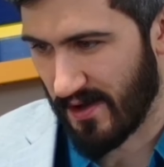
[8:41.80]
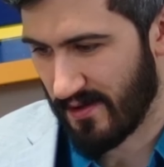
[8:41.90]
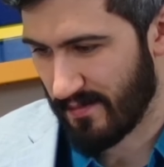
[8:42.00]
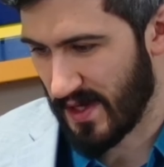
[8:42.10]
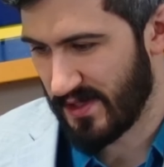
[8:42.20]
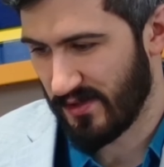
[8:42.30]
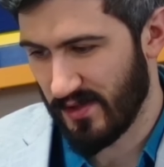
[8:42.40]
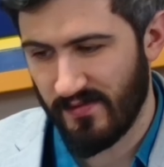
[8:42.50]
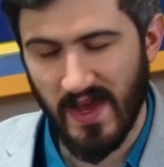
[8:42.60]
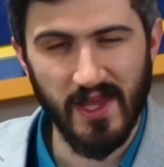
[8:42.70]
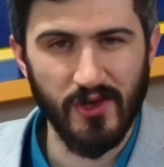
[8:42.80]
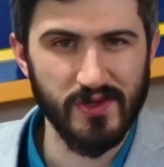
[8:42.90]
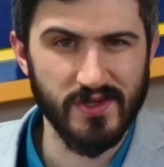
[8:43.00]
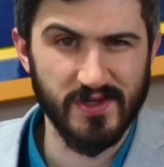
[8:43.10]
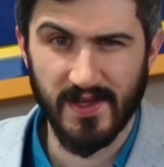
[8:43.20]
mentally
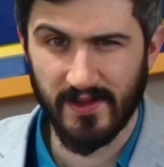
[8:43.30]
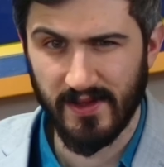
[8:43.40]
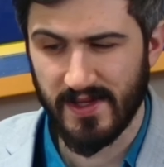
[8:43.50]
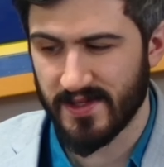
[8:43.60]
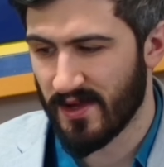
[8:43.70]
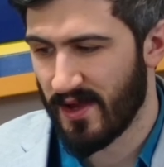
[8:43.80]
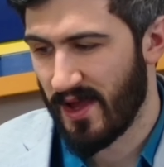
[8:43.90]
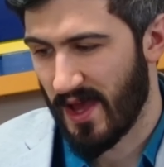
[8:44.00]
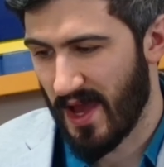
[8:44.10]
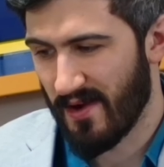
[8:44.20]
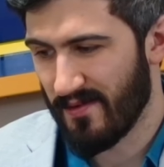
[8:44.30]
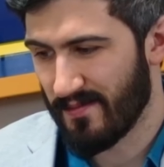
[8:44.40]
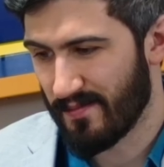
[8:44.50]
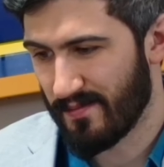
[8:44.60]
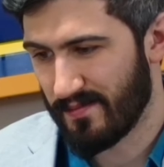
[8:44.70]
vacuous, to say the least. Every
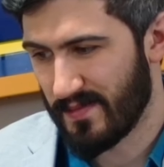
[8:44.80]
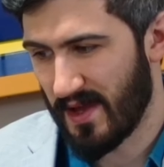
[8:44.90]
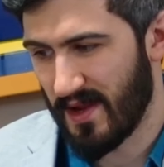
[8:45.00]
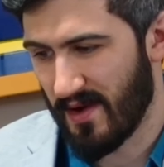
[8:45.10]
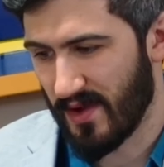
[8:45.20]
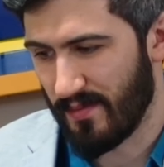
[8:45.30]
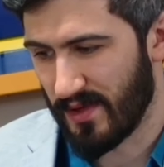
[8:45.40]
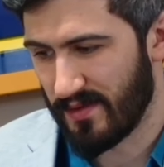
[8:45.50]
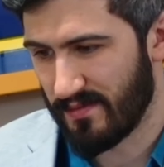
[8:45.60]
one